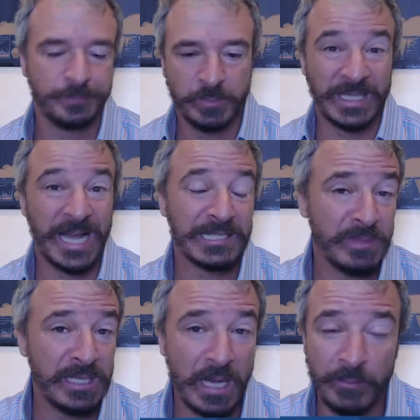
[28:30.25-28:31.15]
But that's
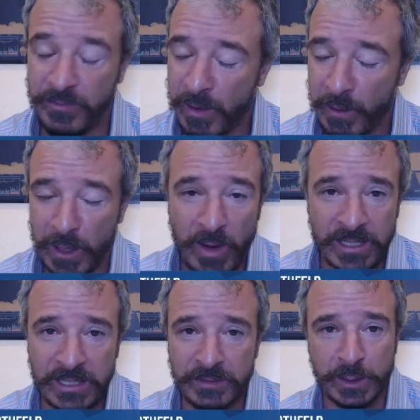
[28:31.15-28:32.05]
me. I'm very
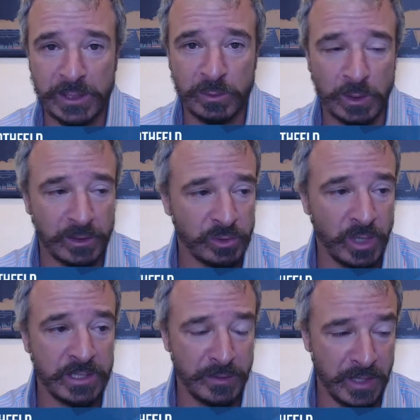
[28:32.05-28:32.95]
aggressive, and this is one of those
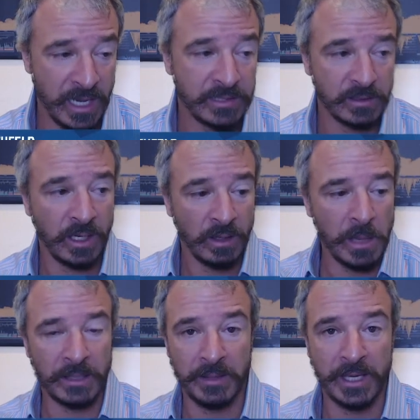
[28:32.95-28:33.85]
trades I think has a
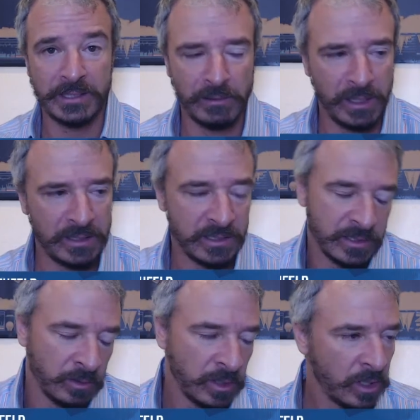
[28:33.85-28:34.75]
lot of legs underneath it,
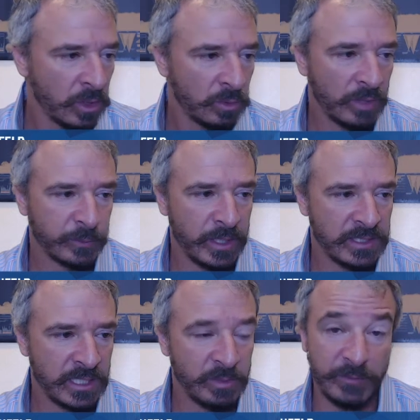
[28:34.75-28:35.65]
so we'll have to wait
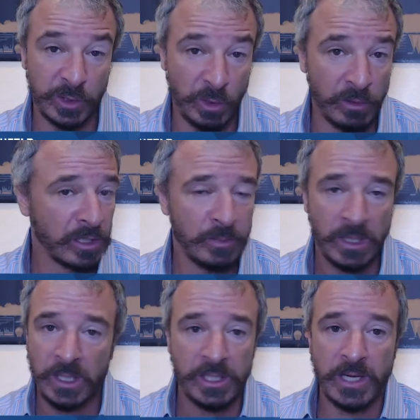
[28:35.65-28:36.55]
and see. But if you're shorter term,
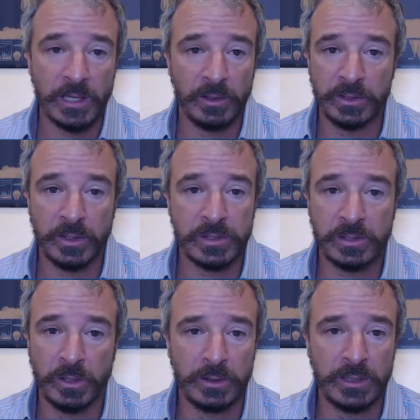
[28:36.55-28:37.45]
you got to look at
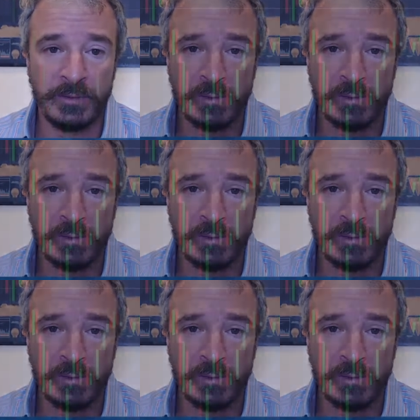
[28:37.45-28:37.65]
those current levels